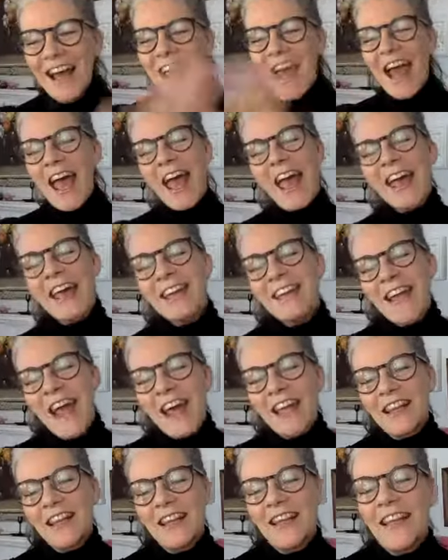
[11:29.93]
Hey,
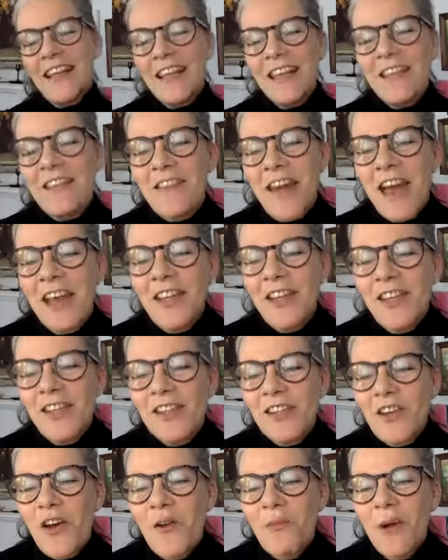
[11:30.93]
Natalie, thank you
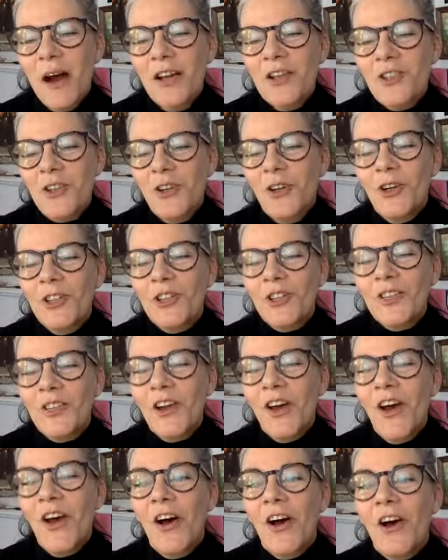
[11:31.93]
so much, gorgeous
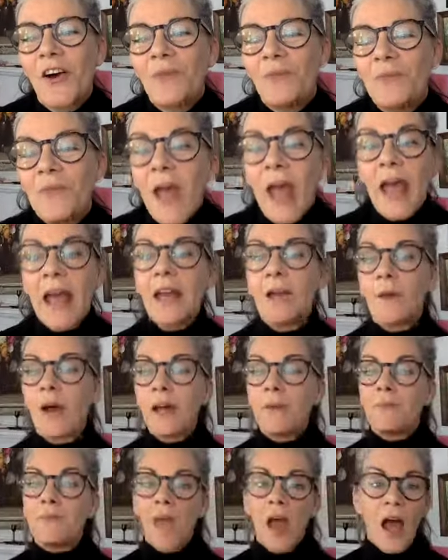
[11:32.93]
girl.
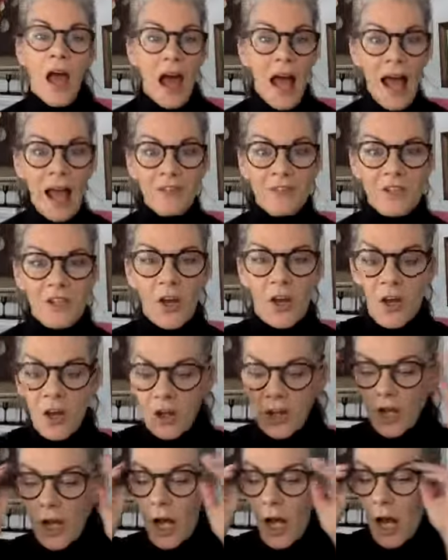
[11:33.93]
Anyway, have to
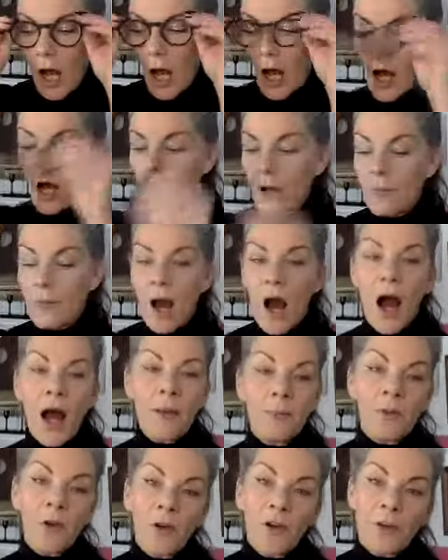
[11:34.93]
go.
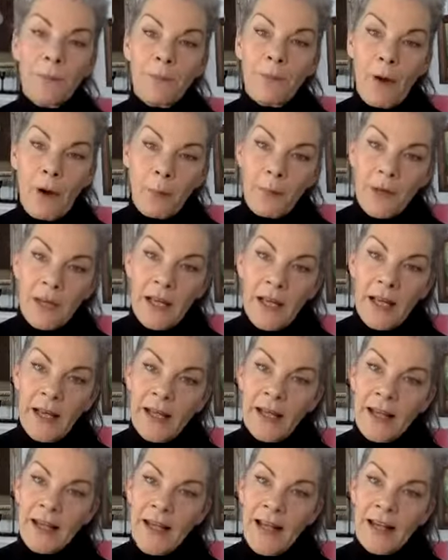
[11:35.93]
I'm going to pop
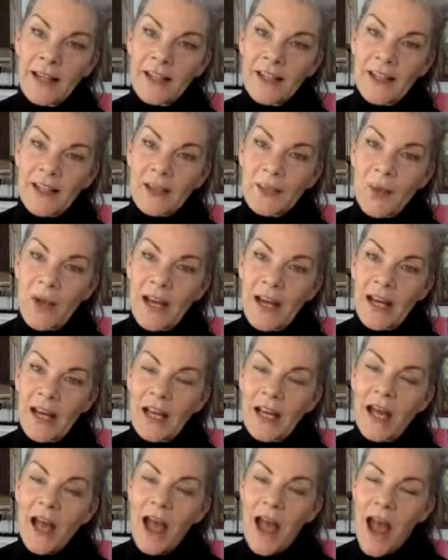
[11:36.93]
in later this week,
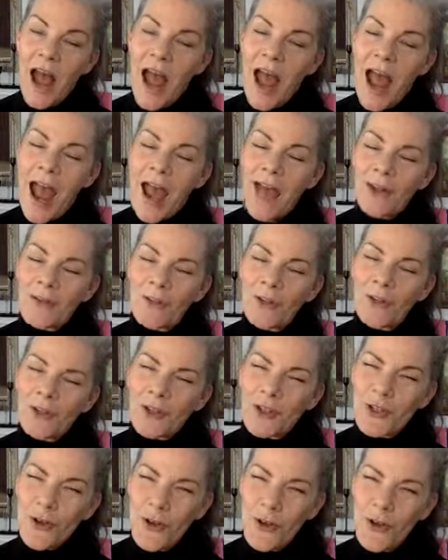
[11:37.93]
and I'm going to
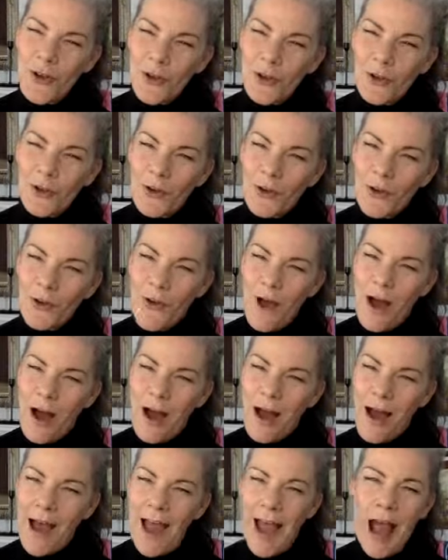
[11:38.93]
show you
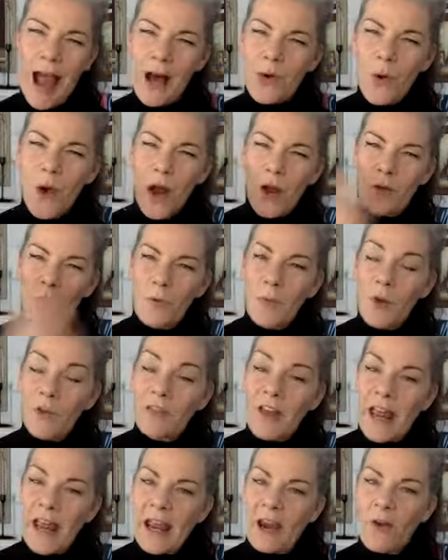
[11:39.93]
how I remove
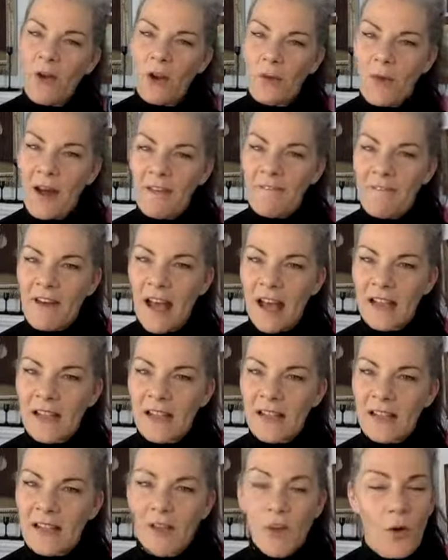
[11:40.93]
hair on my
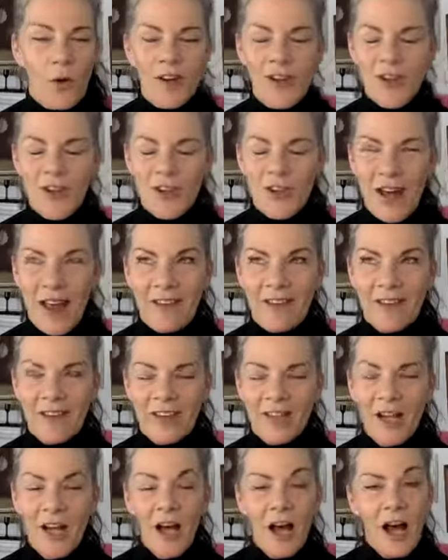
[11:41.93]
face. No, I don't shave it.
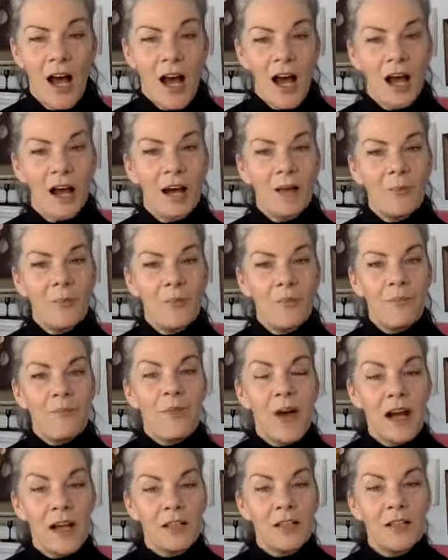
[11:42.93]

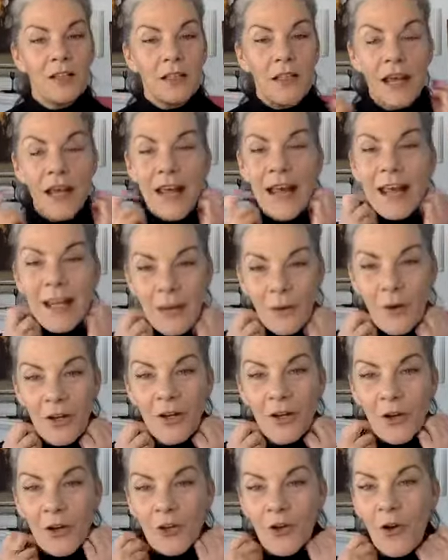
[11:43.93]
But anyone
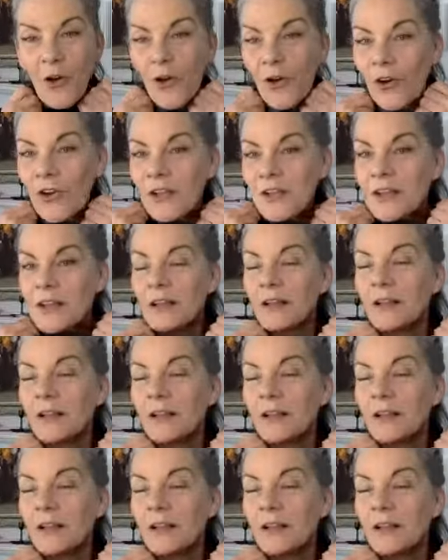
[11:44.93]
who knows